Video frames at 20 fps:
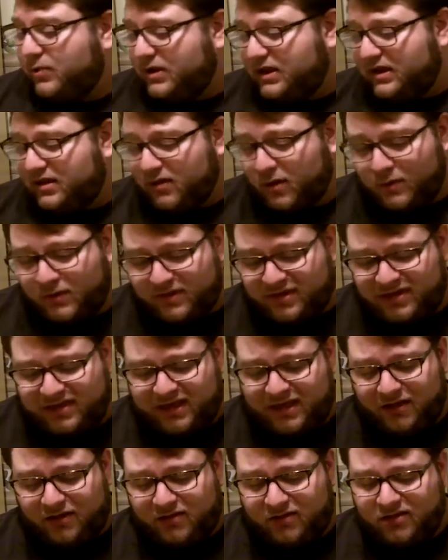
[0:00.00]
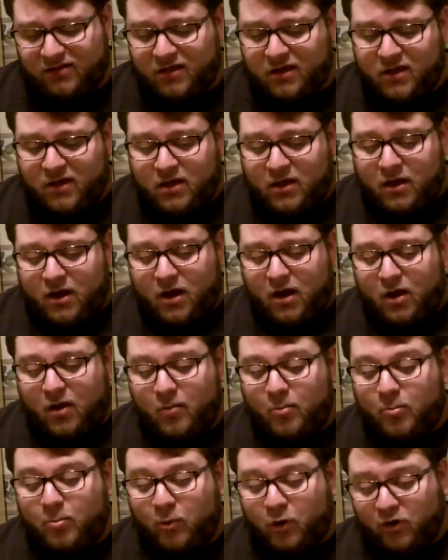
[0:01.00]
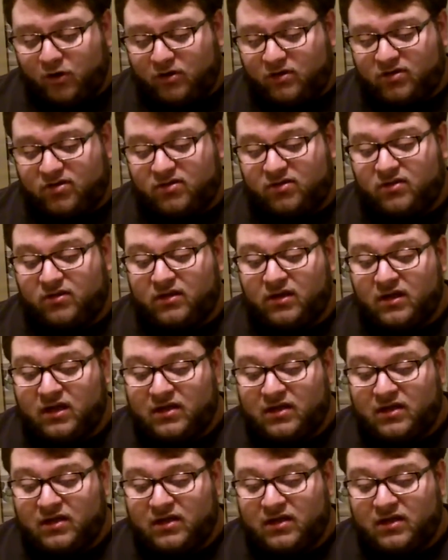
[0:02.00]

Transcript: but he always sells books,